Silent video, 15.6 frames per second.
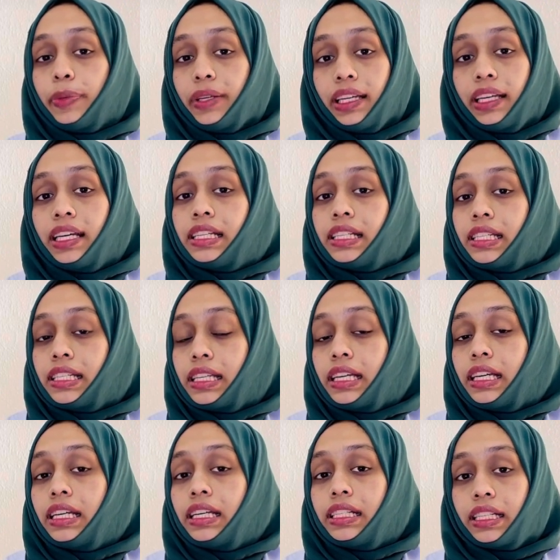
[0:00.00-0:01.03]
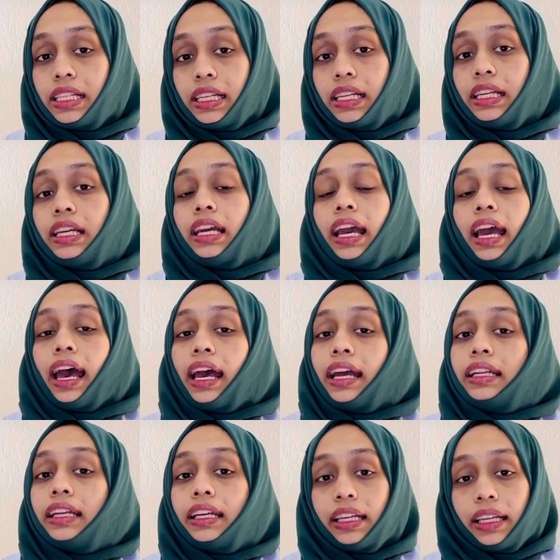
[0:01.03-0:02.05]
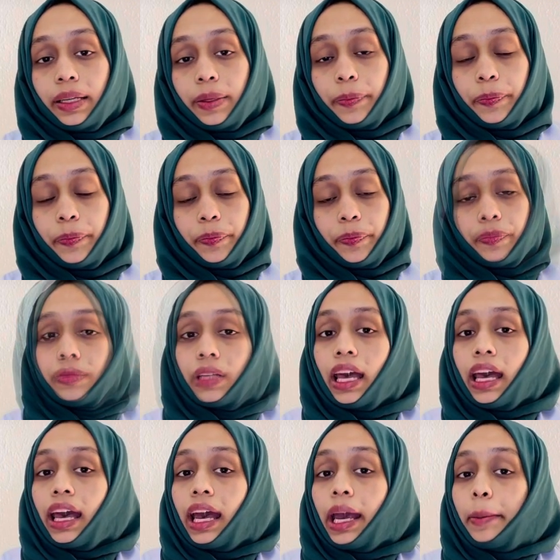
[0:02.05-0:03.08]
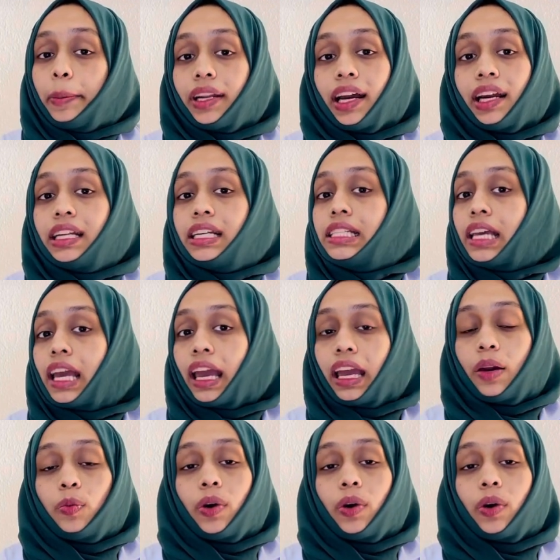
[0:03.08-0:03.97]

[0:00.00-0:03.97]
B, C, D and E. Hepatitis A